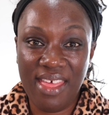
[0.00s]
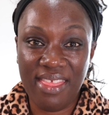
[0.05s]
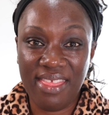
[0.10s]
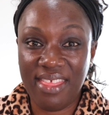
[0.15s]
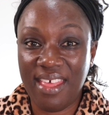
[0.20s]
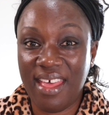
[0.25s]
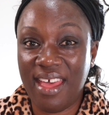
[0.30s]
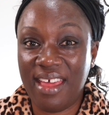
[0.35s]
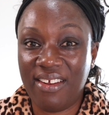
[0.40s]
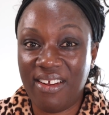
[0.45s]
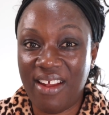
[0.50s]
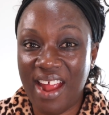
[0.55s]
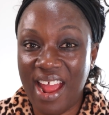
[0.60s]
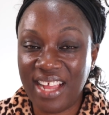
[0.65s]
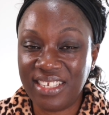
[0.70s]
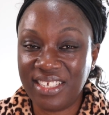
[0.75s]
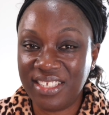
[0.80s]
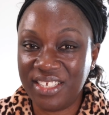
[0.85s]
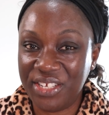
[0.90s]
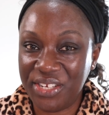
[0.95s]
that are
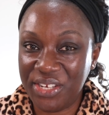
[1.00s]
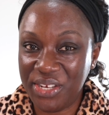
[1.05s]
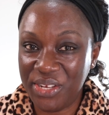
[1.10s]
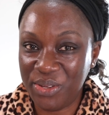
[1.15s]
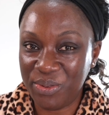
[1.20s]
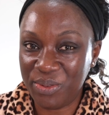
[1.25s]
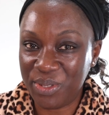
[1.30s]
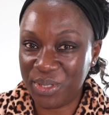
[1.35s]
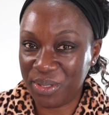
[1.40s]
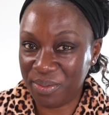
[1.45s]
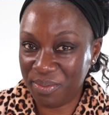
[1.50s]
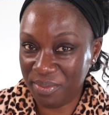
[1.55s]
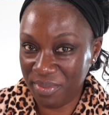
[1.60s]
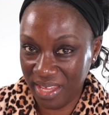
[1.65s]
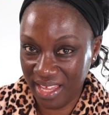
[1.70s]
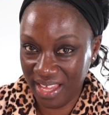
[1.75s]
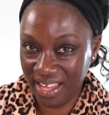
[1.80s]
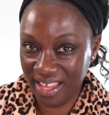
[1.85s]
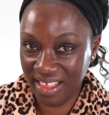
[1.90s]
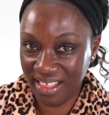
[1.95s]
actually new to
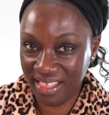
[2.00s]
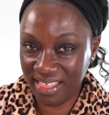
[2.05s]
me.